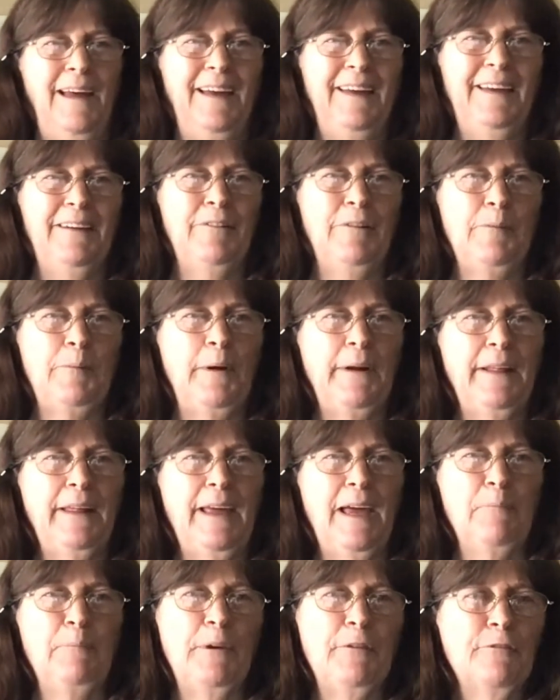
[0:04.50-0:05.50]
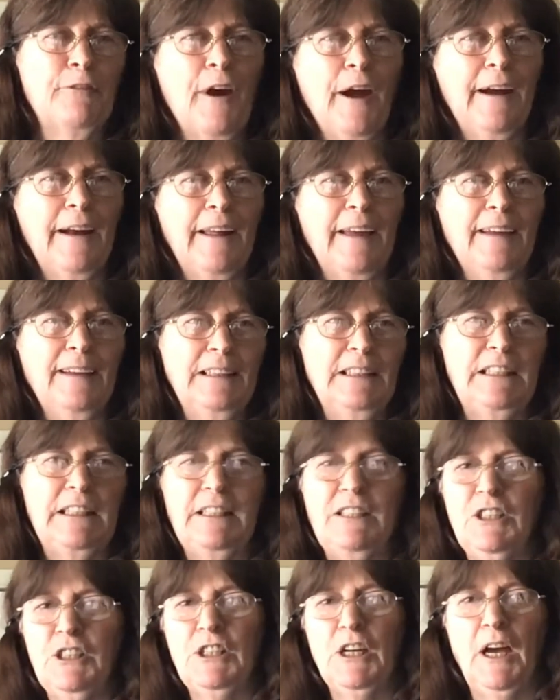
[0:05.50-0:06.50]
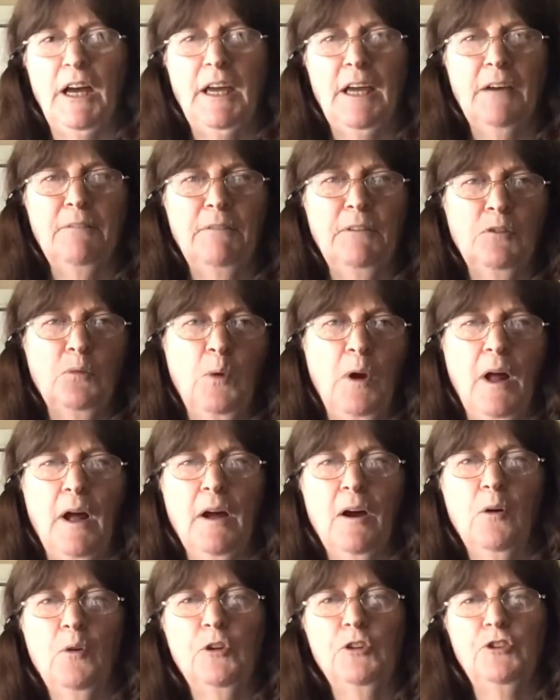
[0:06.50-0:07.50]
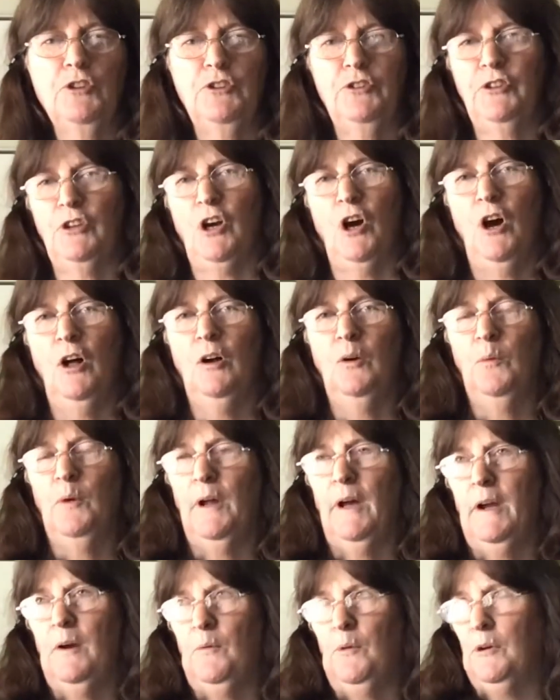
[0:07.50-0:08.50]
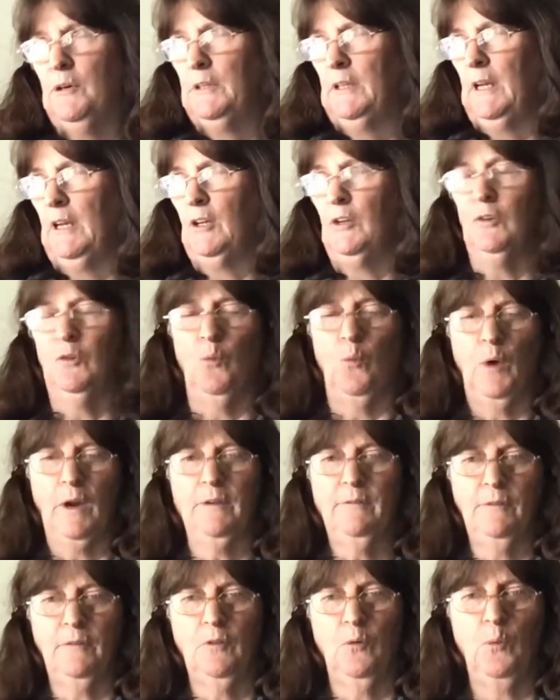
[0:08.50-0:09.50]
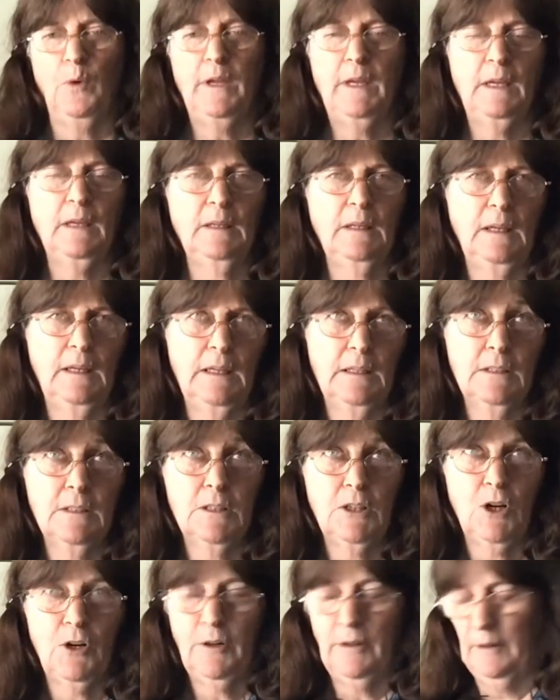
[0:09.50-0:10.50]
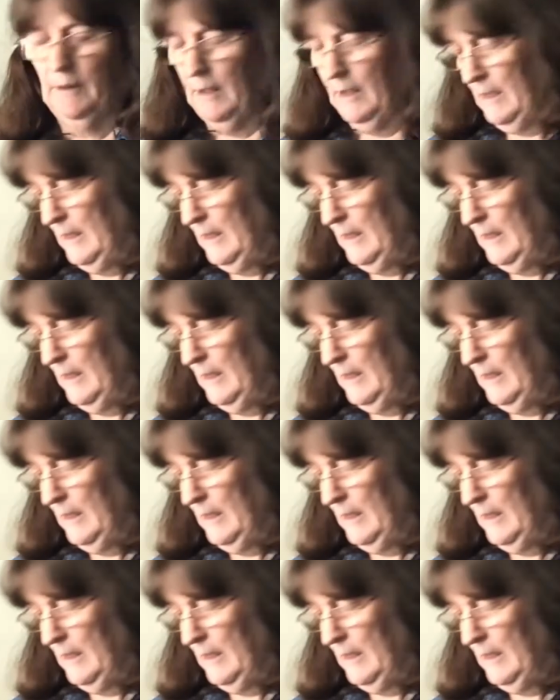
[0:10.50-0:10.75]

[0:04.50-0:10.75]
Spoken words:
Hey everybody, happy Friday. TGIF is what I always used to call it when I worked. I couldn't wait for the weekend to get started.